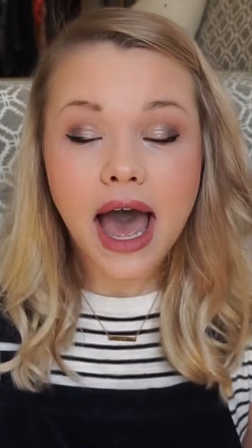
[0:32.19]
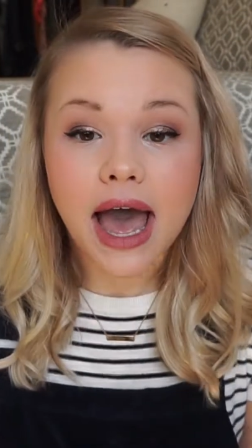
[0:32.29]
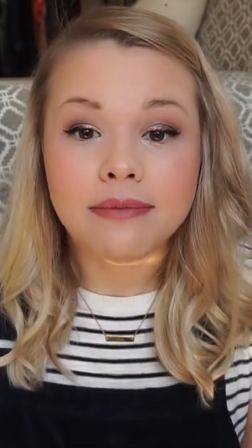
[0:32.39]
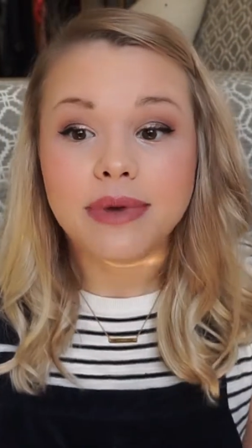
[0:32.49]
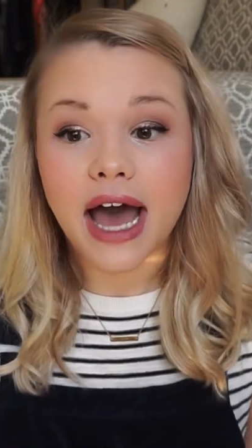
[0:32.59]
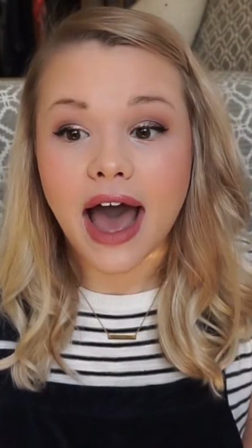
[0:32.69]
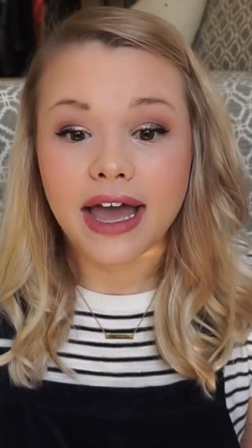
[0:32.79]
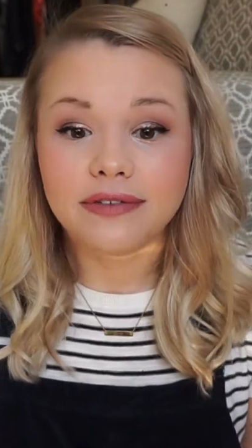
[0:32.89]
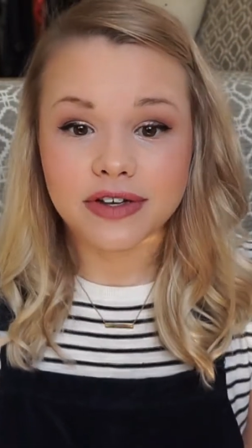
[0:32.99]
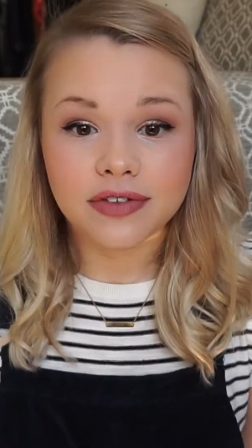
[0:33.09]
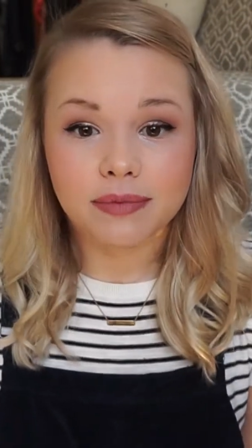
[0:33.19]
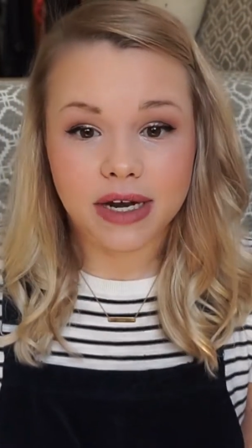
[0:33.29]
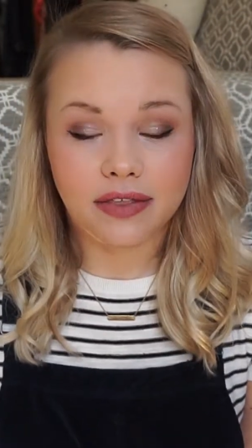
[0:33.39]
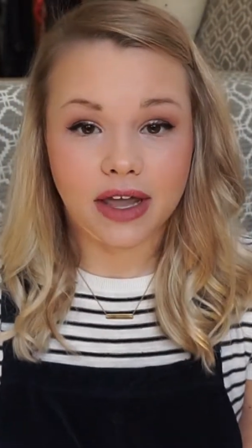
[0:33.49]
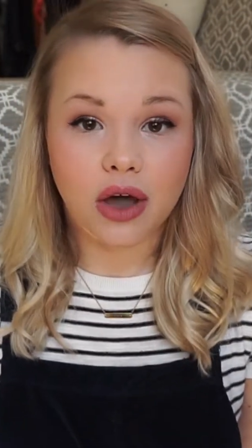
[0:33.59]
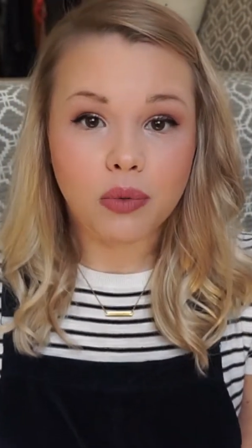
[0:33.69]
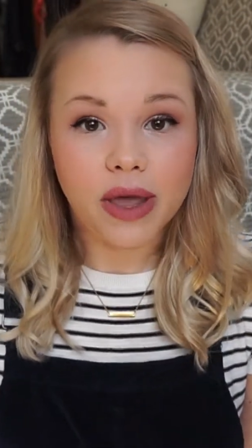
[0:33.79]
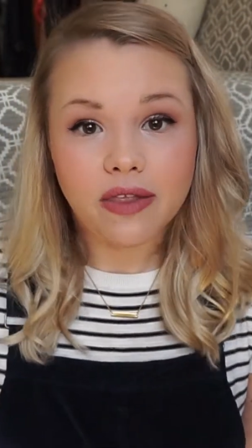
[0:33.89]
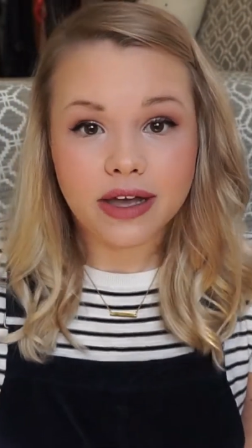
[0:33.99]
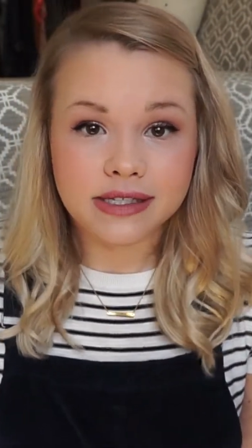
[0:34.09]
but I have definitely been on like a
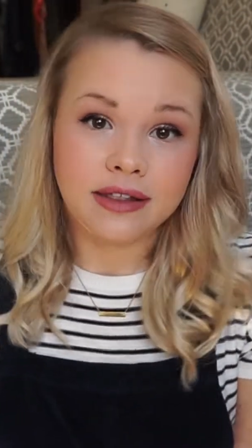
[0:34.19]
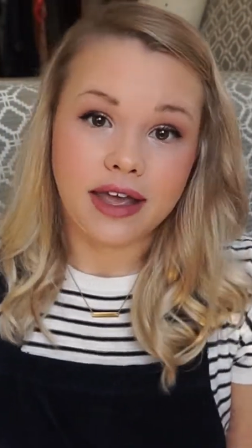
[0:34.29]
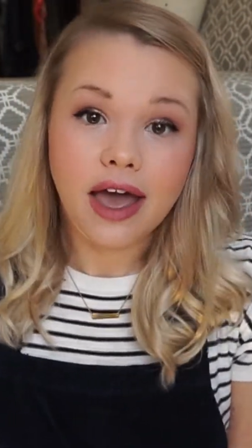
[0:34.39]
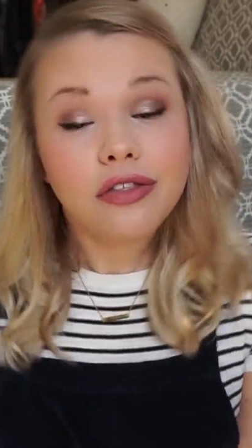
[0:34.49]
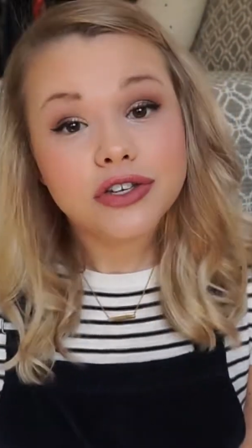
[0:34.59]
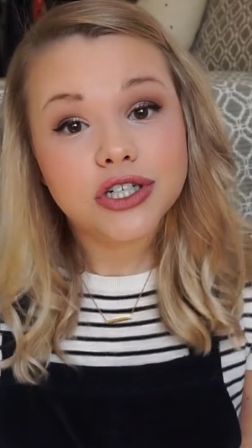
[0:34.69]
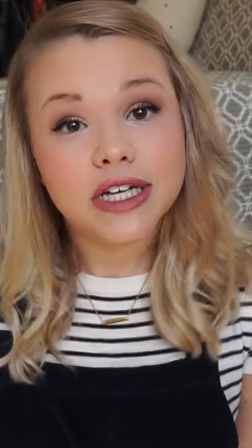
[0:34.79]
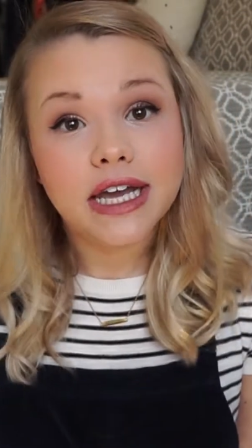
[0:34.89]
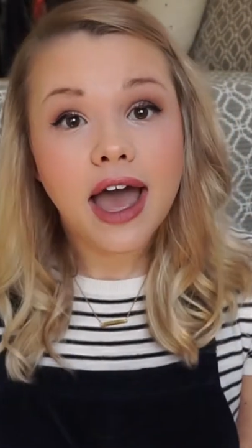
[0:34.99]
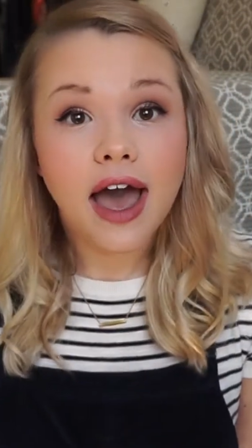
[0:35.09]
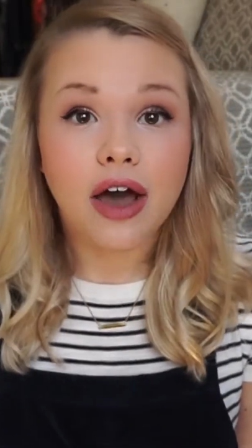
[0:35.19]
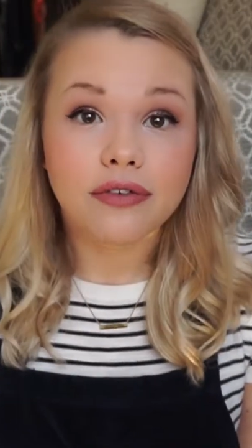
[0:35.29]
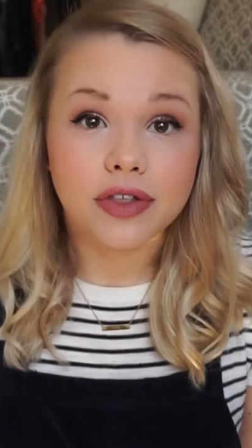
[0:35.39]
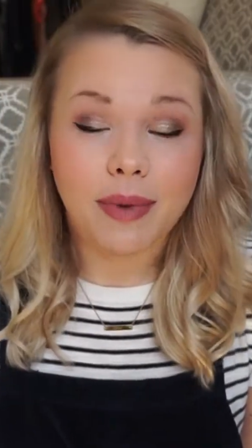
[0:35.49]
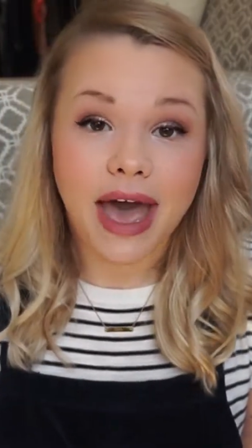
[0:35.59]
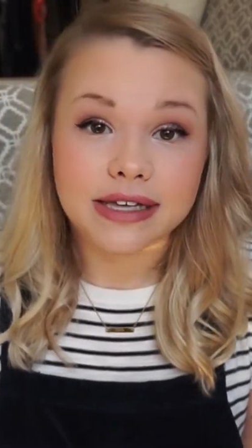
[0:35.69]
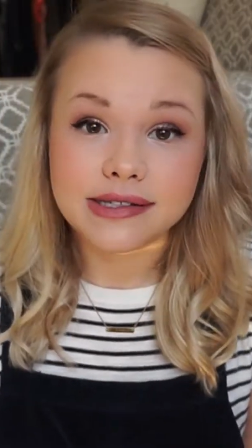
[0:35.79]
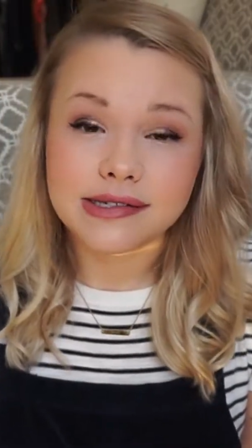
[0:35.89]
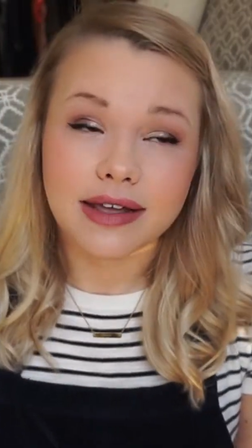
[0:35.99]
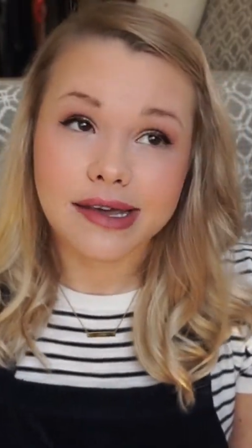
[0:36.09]
weight loss and like health journey over the
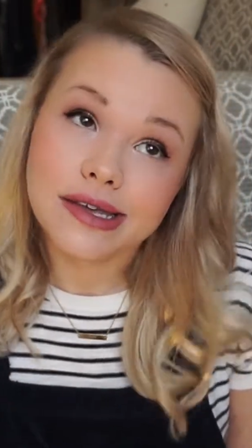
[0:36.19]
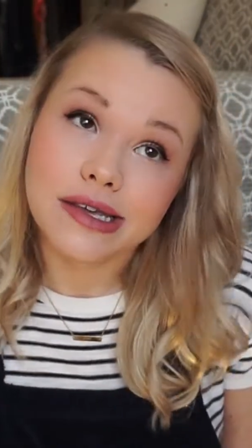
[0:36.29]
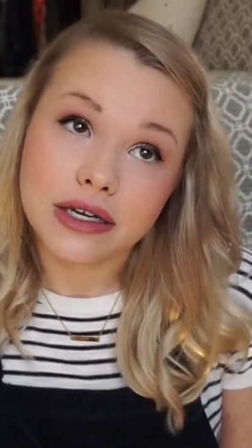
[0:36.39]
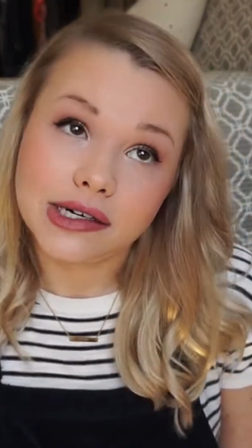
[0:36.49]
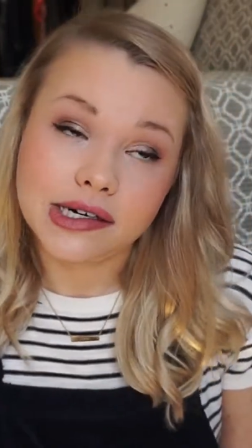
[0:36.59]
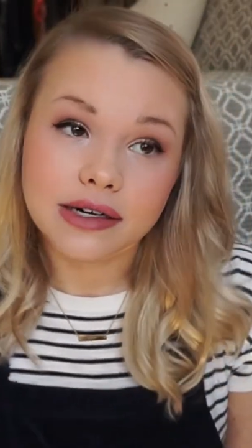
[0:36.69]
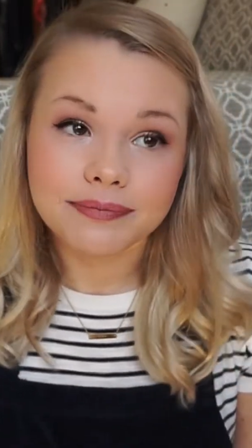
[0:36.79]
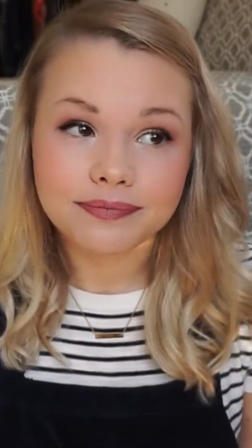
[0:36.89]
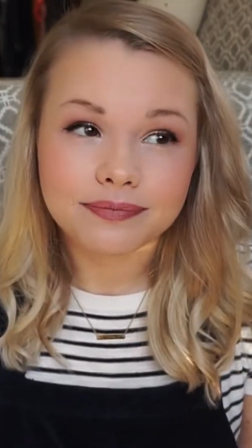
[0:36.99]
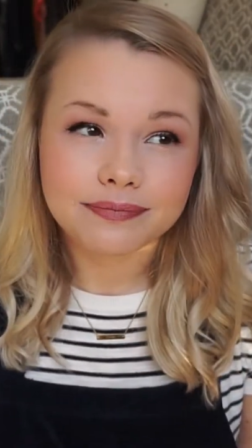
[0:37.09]
past like year